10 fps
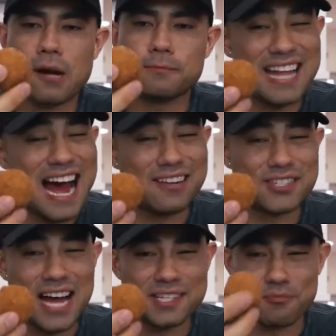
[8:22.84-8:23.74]
That
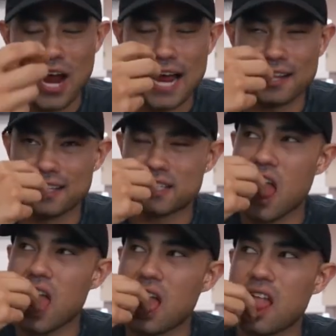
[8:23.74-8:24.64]
outside is miraculous.
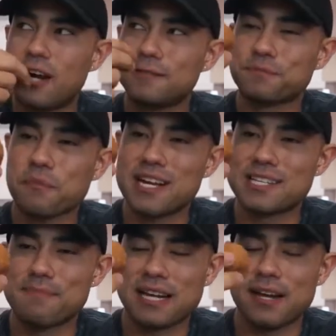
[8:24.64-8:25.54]

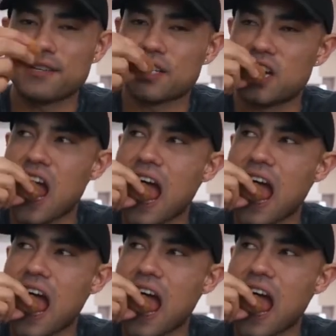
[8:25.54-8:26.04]
It's magnificent.